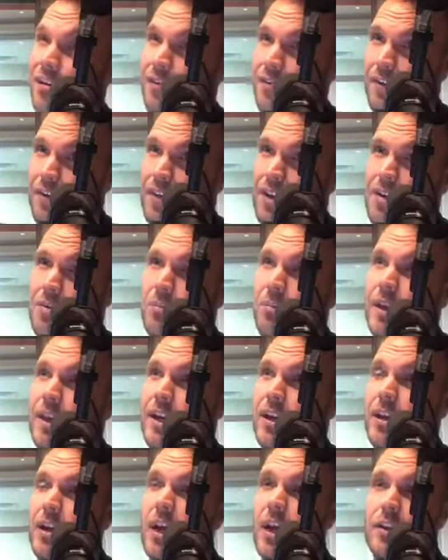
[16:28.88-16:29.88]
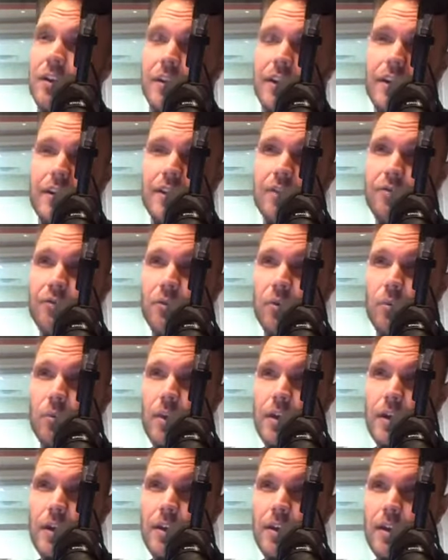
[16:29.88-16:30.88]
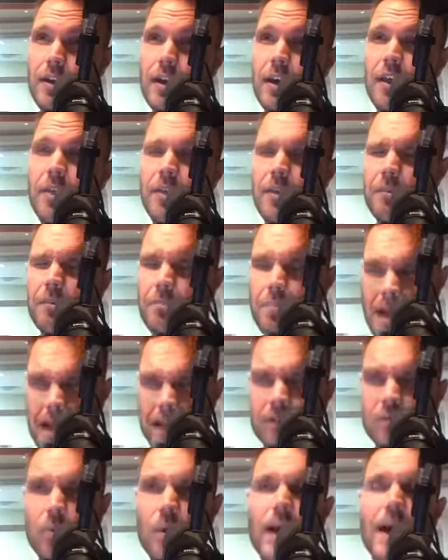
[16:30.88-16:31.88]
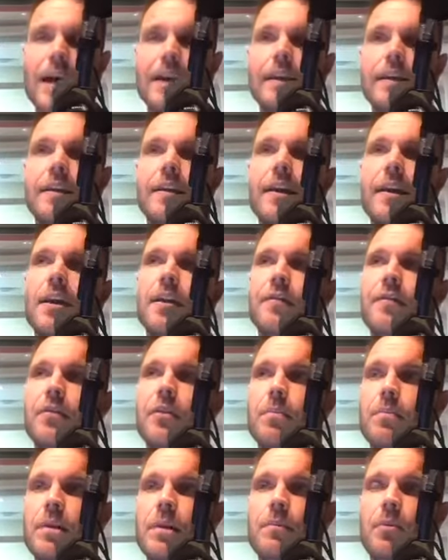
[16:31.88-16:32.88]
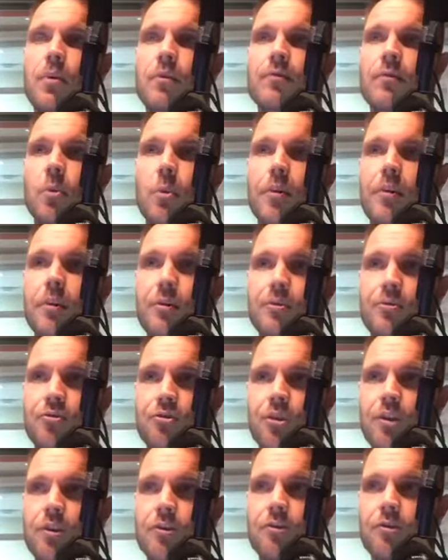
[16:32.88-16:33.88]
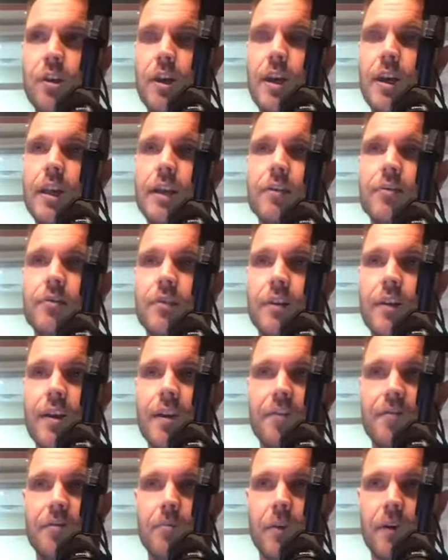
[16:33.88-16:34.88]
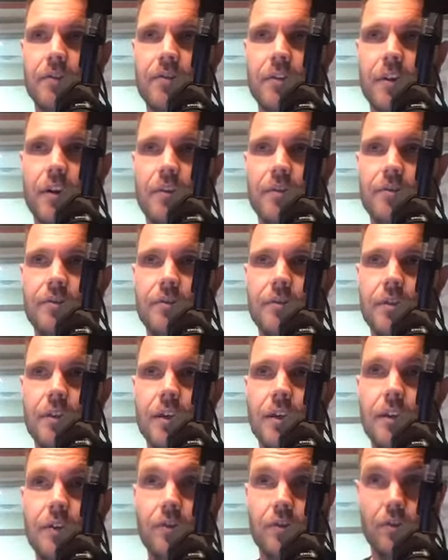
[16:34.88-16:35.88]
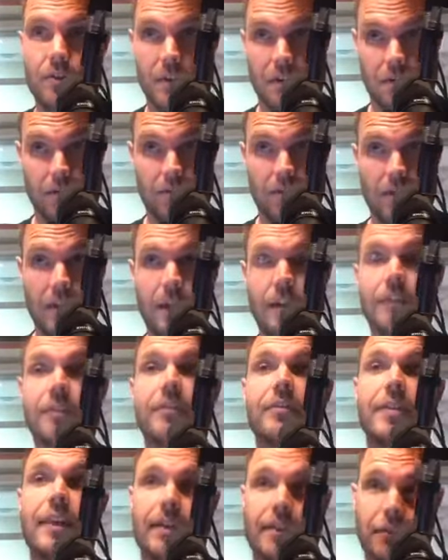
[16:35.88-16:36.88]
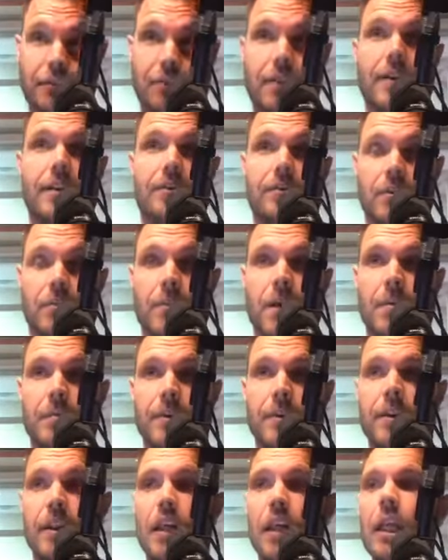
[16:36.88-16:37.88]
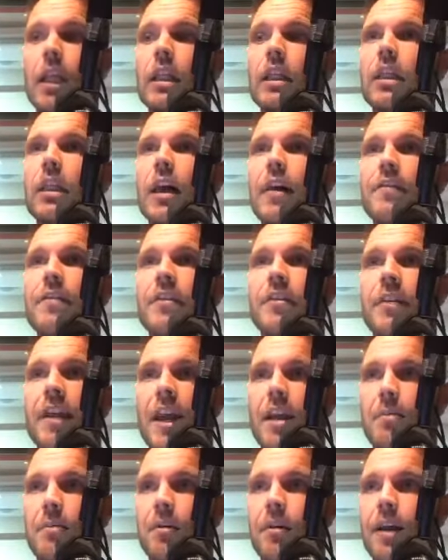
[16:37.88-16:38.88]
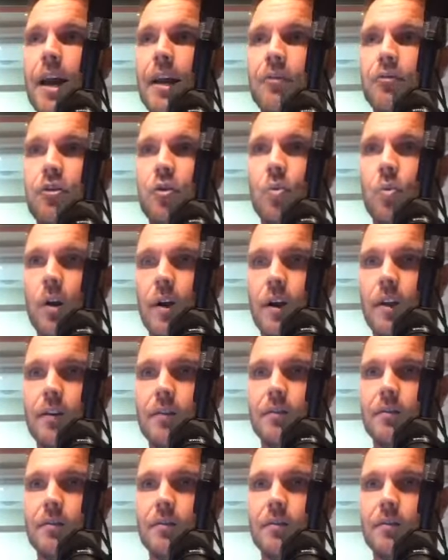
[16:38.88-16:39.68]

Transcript: for them in an unconditional way. The best way I can care for the people of North Hills Church is to care for myself. So, second greatest commandment, love your neighbor as you what?